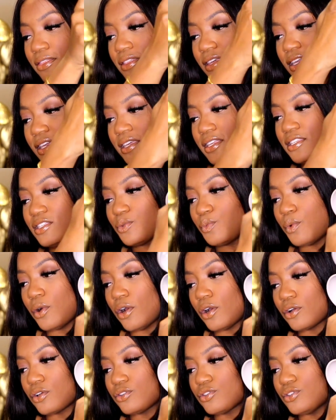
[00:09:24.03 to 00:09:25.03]
These
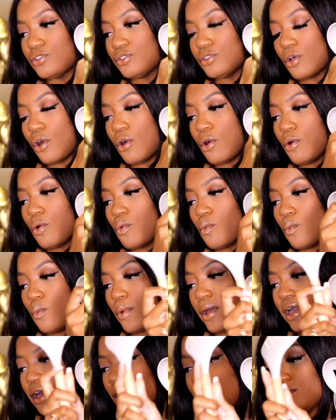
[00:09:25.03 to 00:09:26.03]
work so
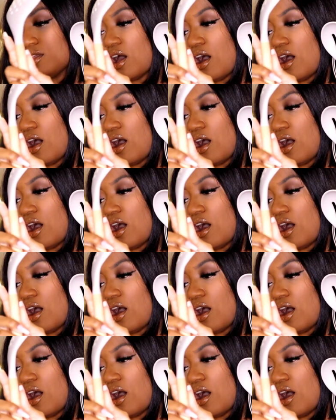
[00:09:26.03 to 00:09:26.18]
well.